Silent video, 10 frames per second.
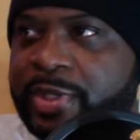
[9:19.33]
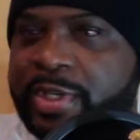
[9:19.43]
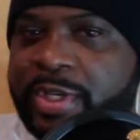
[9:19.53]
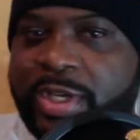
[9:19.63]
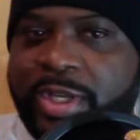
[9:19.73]

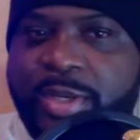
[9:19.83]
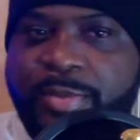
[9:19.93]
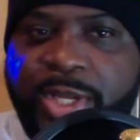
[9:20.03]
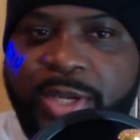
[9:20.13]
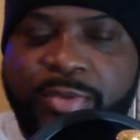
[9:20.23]
and I'm
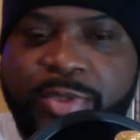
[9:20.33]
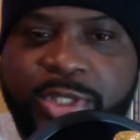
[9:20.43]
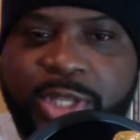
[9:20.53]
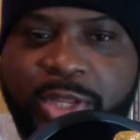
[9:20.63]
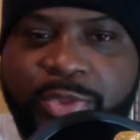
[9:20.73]
like, was
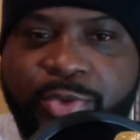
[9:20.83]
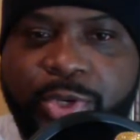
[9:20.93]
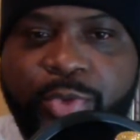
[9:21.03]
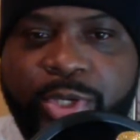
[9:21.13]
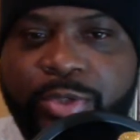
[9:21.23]
she like 3
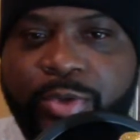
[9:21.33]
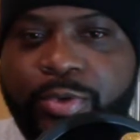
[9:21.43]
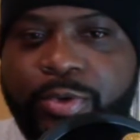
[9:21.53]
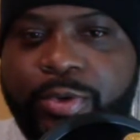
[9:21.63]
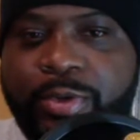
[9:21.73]
weeks
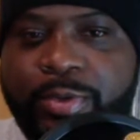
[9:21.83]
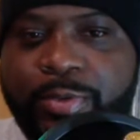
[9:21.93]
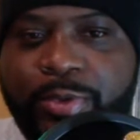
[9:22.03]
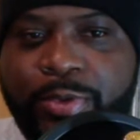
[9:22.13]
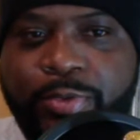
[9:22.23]
older
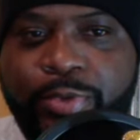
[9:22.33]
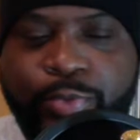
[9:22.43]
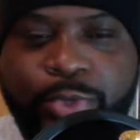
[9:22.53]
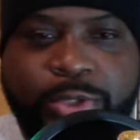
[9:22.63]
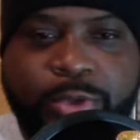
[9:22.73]
than
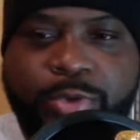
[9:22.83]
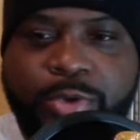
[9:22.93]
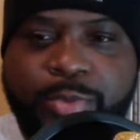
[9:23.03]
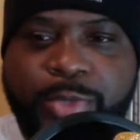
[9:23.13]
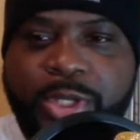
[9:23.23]

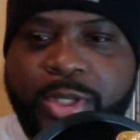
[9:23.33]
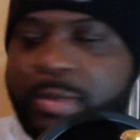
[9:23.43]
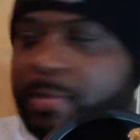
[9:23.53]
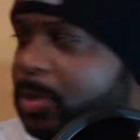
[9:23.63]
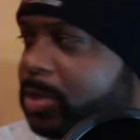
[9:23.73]
me?
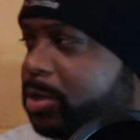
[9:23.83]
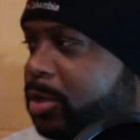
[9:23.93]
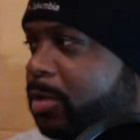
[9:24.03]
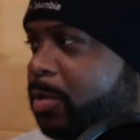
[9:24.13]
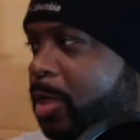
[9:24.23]
So